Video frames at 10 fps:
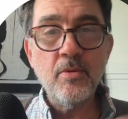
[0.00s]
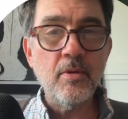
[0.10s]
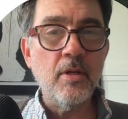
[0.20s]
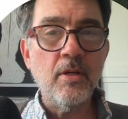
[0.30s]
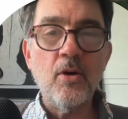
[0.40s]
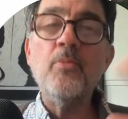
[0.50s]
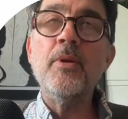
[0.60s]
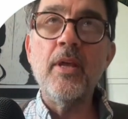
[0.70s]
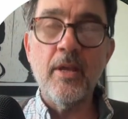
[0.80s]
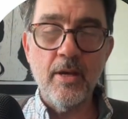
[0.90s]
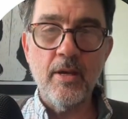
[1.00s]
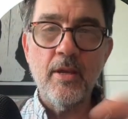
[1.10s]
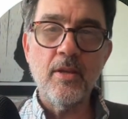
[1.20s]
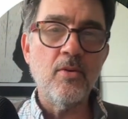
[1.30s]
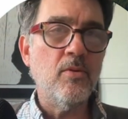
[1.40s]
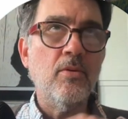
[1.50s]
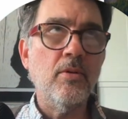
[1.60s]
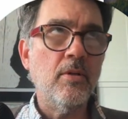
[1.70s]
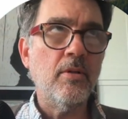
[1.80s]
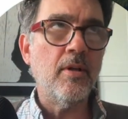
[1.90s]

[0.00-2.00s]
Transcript: OpenAI or